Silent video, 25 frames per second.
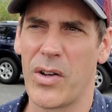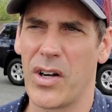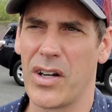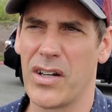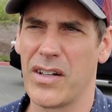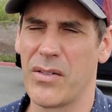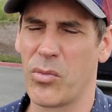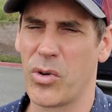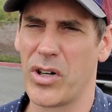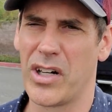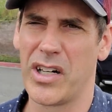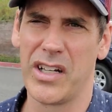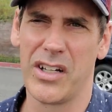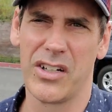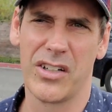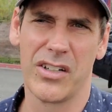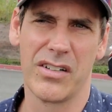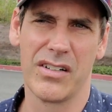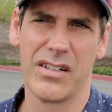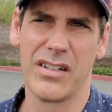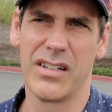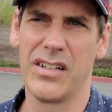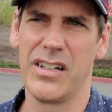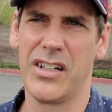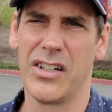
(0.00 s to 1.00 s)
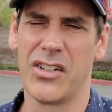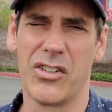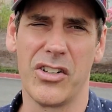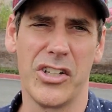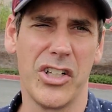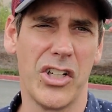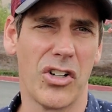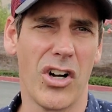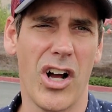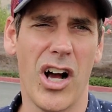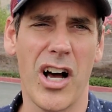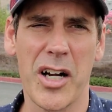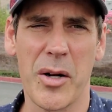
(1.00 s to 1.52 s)
where you're
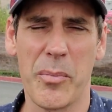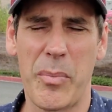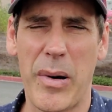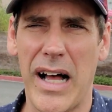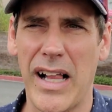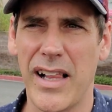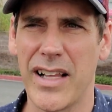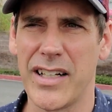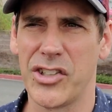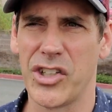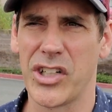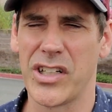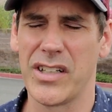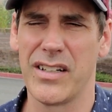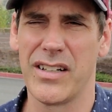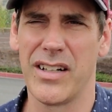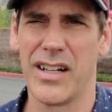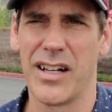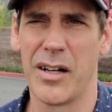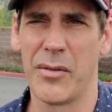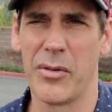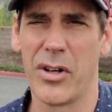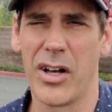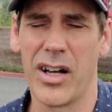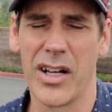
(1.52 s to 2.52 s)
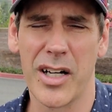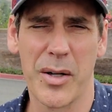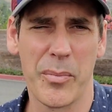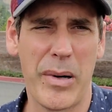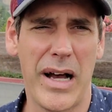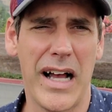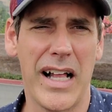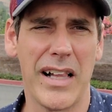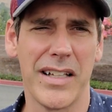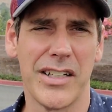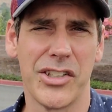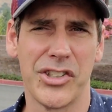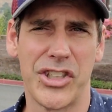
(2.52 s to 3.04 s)

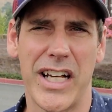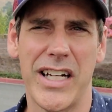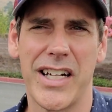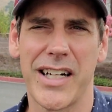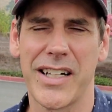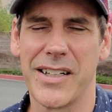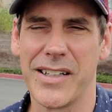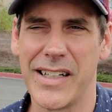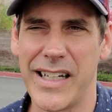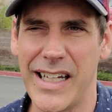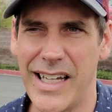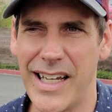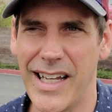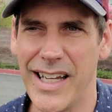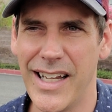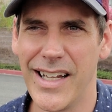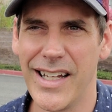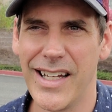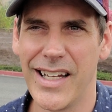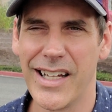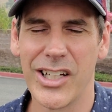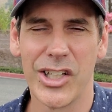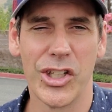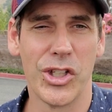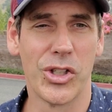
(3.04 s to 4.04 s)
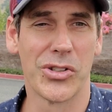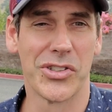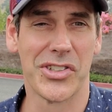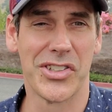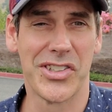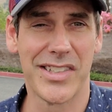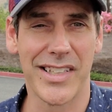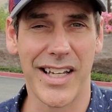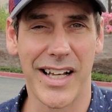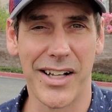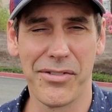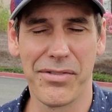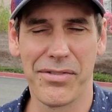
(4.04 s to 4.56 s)
unapologetically
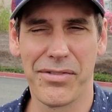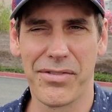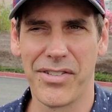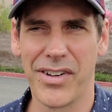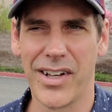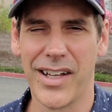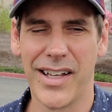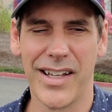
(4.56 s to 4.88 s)
yourself